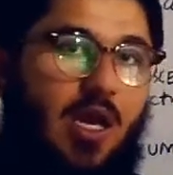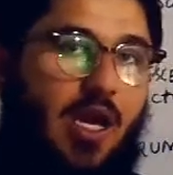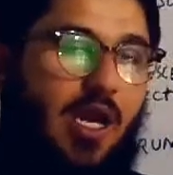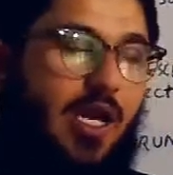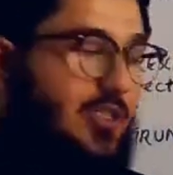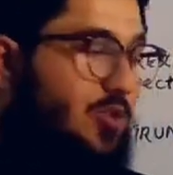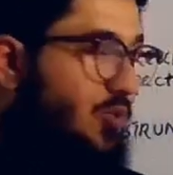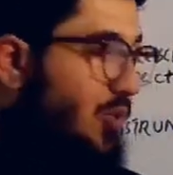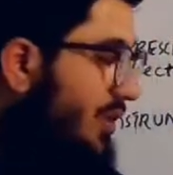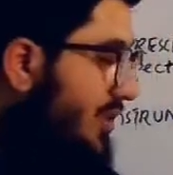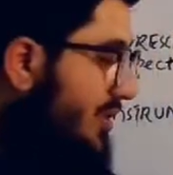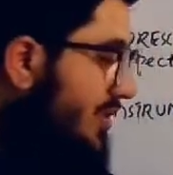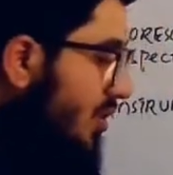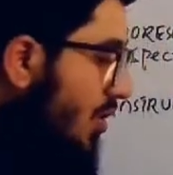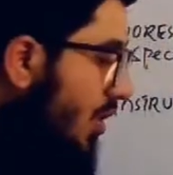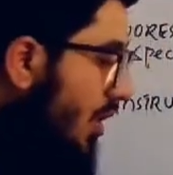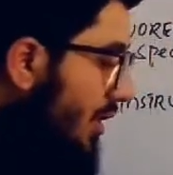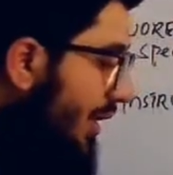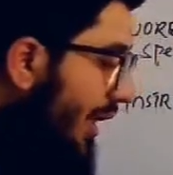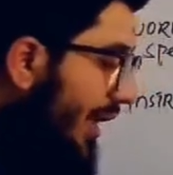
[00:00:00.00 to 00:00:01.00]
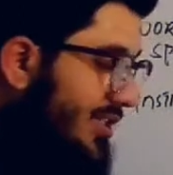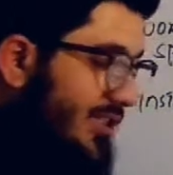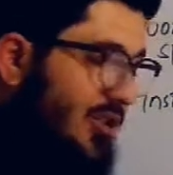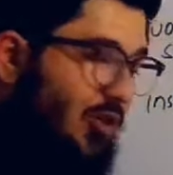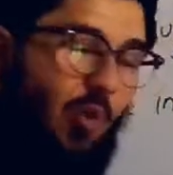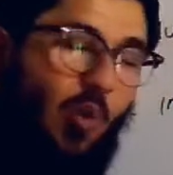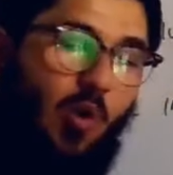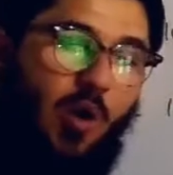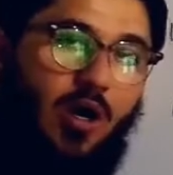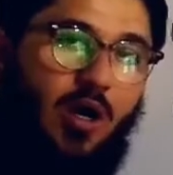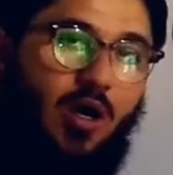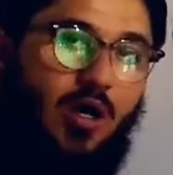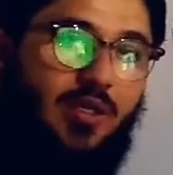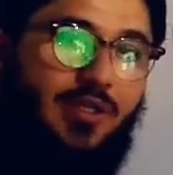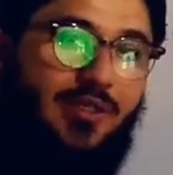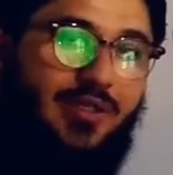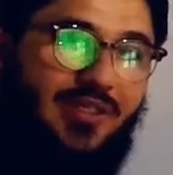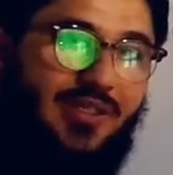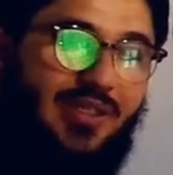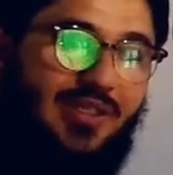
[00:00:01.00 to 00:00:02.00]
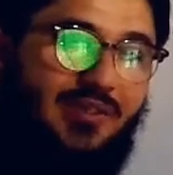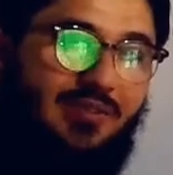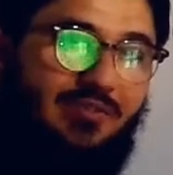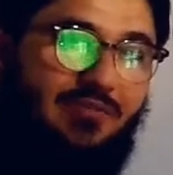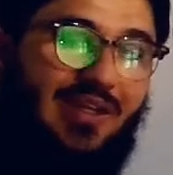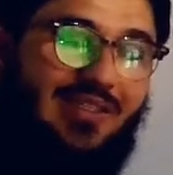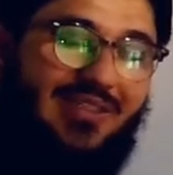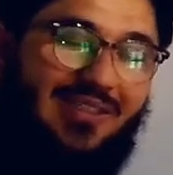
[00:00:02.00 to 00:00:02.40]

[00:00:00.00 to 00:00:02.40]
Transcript: And what is called as the quantitative